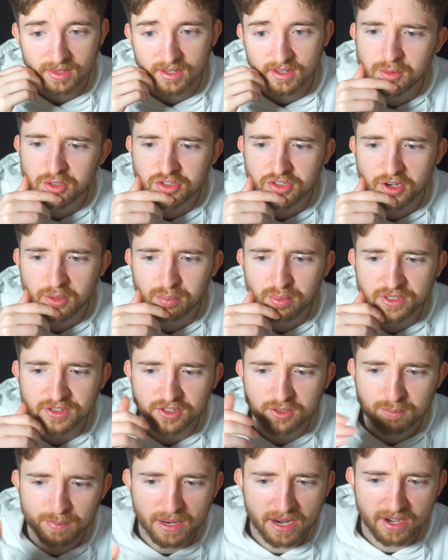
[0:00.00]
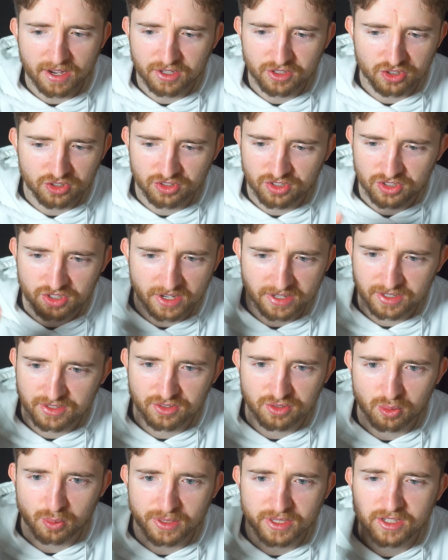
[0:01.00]
We're just going to bring this back and just attack
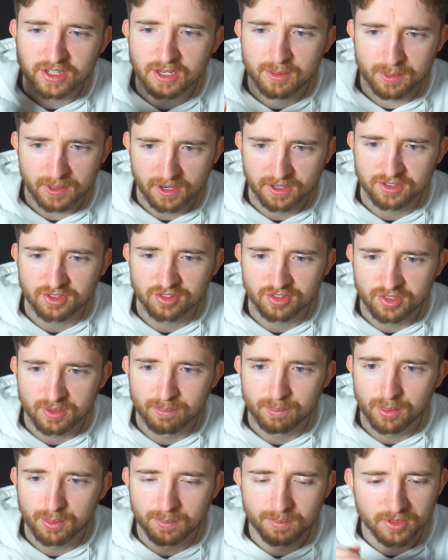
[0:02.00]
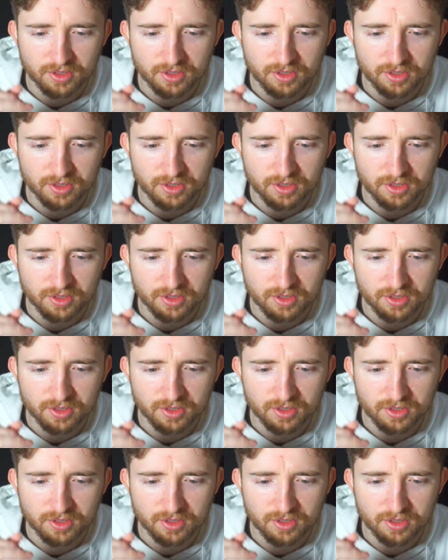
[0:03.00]
his queen. Keep it nice and simple.